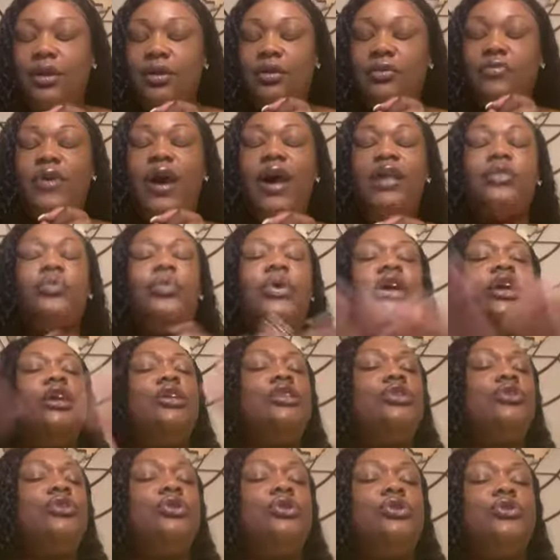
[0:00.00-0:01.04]
Father, we
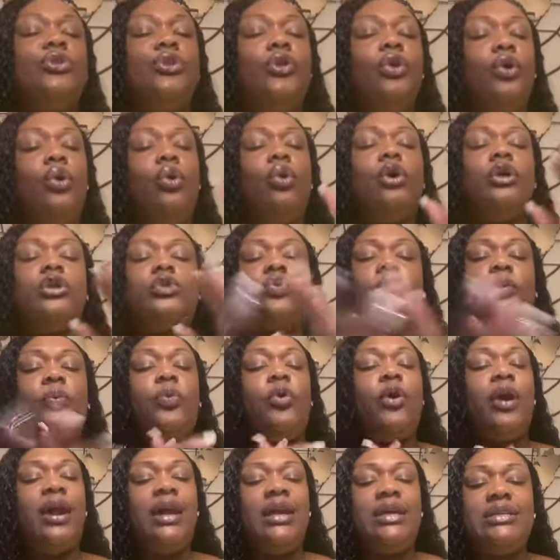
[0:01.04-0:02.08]
enter into your courts with
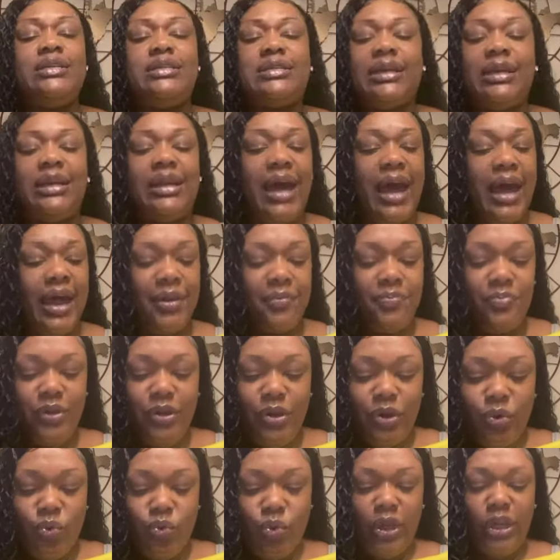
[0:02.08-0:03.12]
praise tonight.
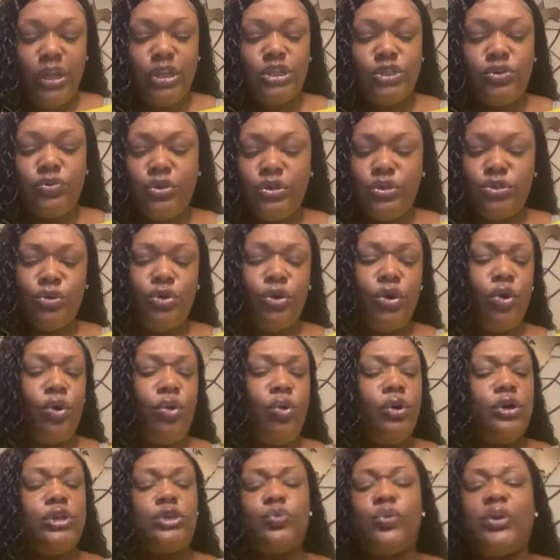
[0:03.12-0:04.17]
We enter into your
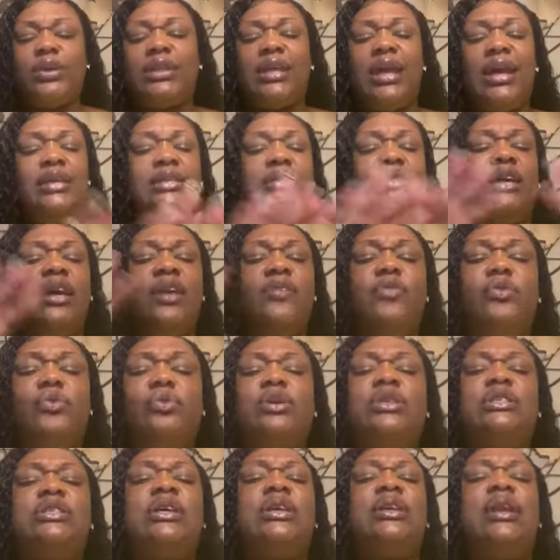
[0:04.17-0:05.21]
courts with thanksgiving on
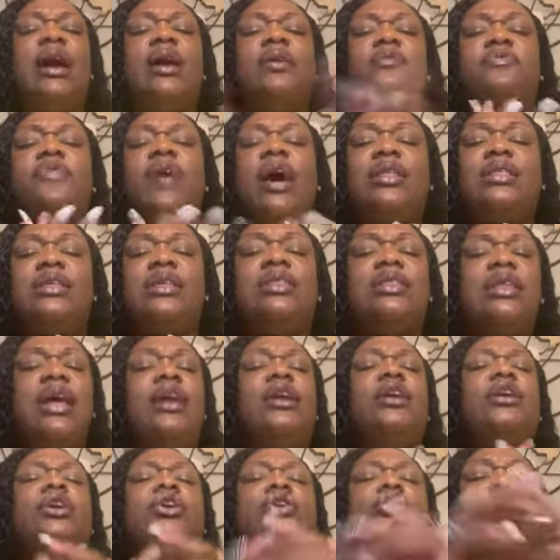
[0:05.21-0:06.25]
tonight, Father,
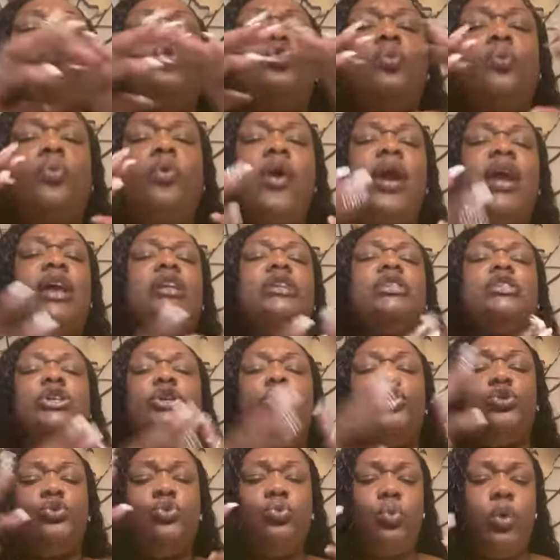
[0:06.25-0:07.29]
thanking you, praising
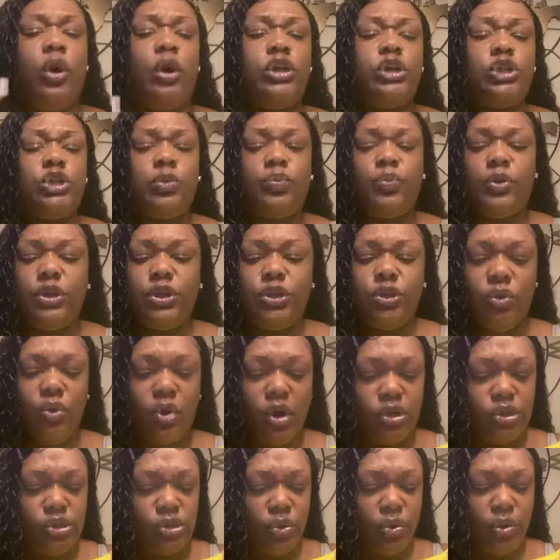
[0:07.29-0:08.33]
you, worshiping you,
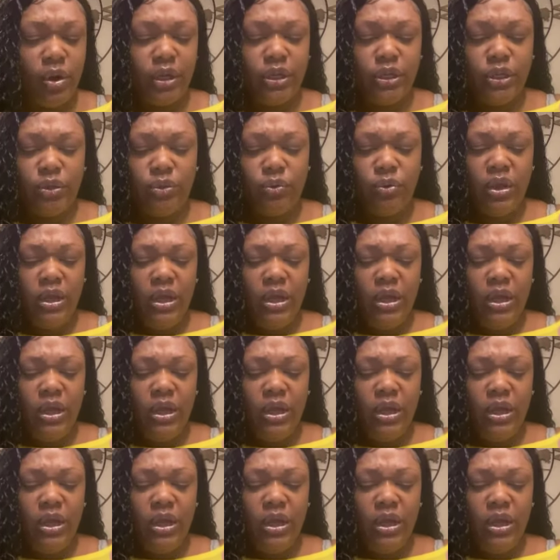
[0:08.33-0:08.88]
adoring you,